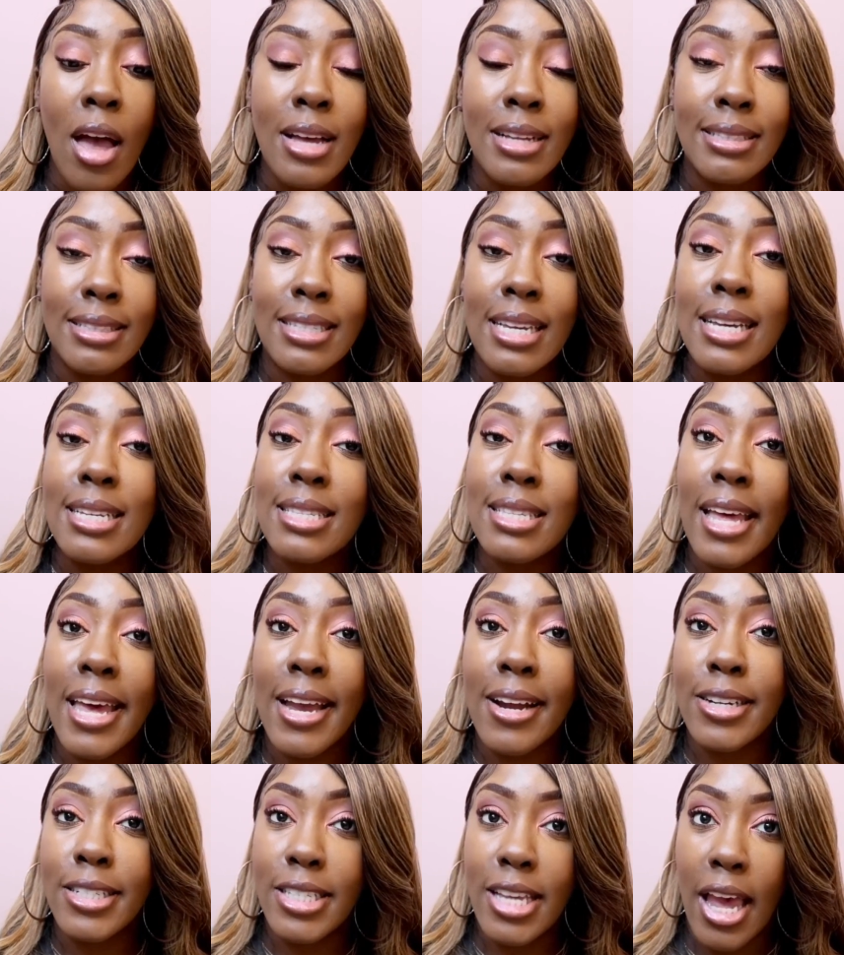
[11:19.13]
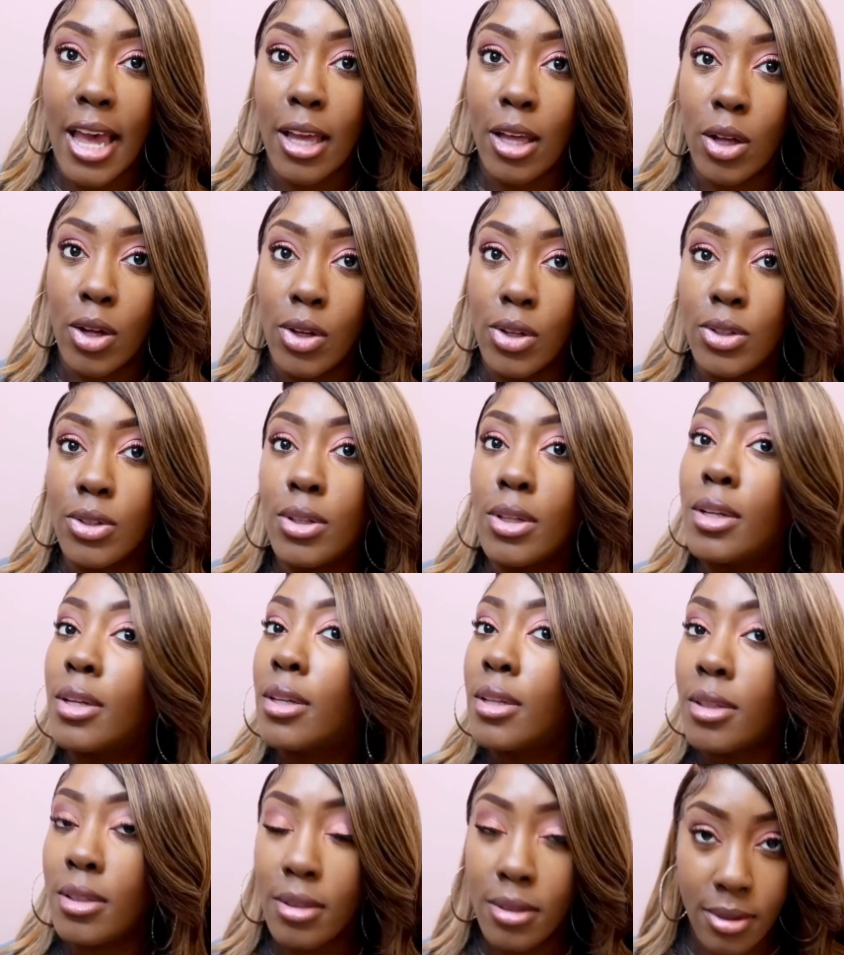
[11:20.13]
Does the hair tangle?
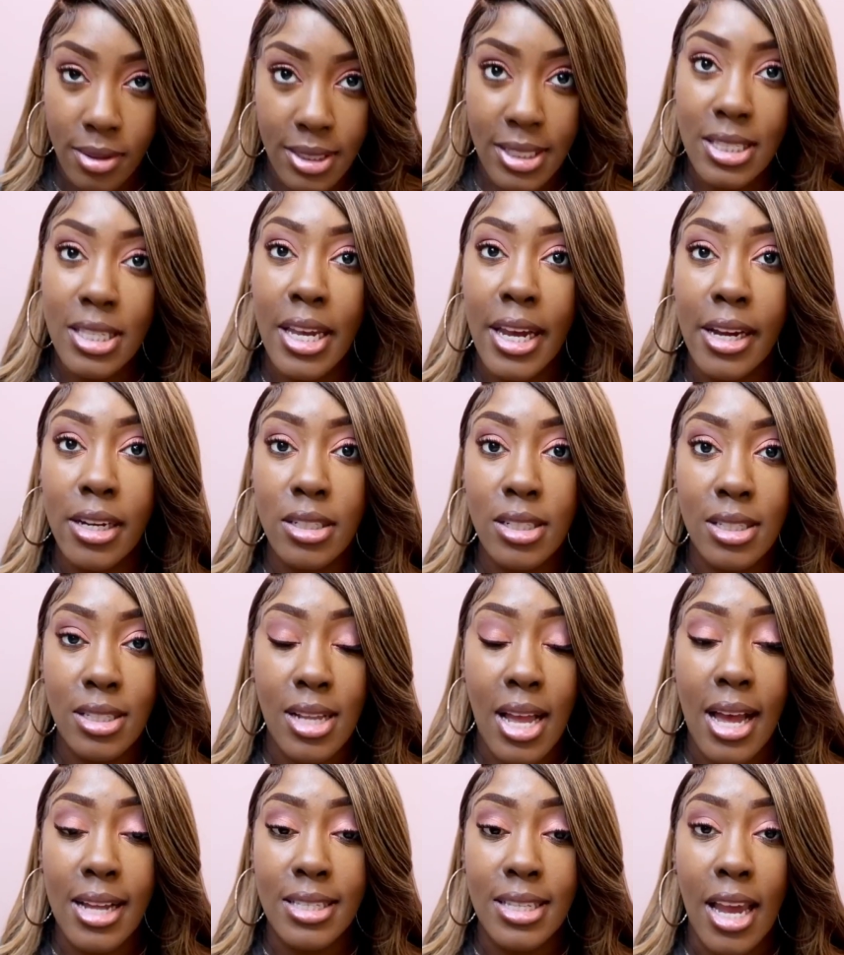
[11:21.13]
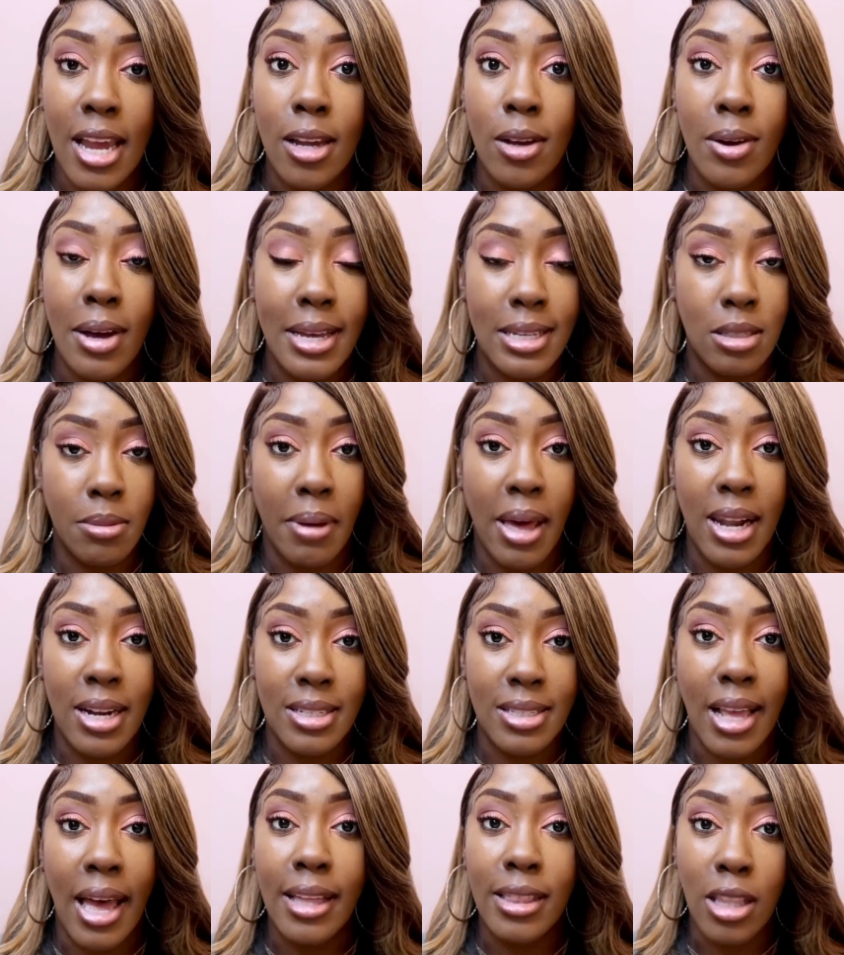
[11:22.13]
This hair does not tangle as bad
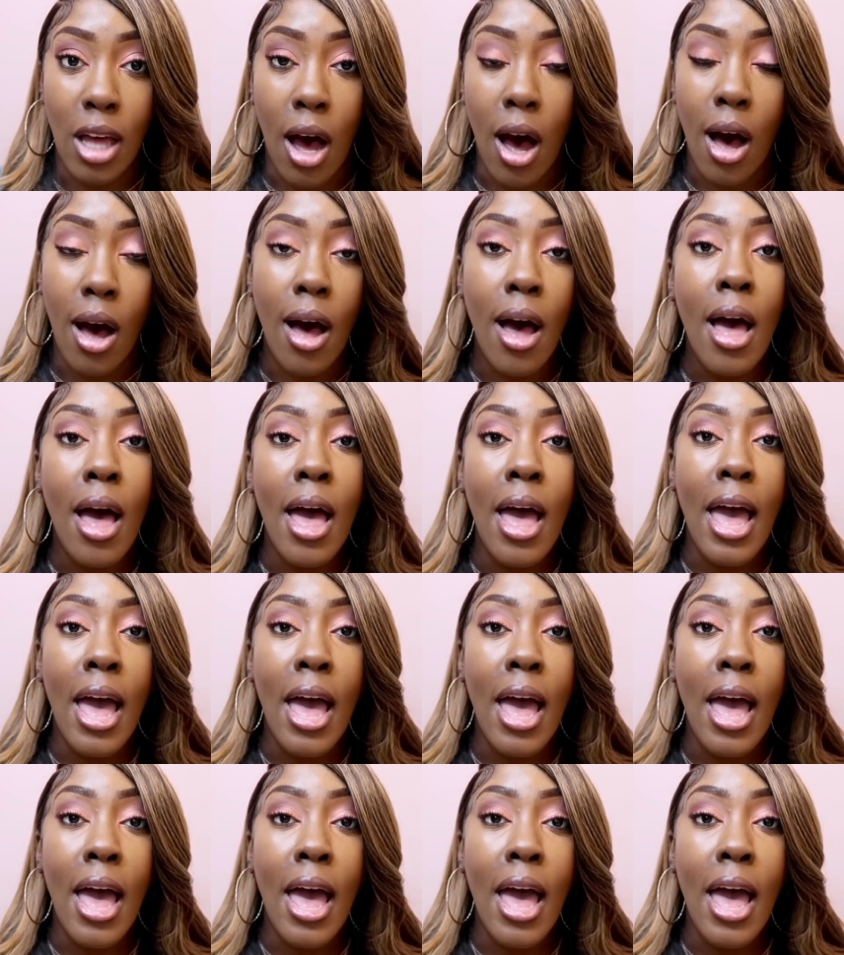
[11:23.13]
as I thought.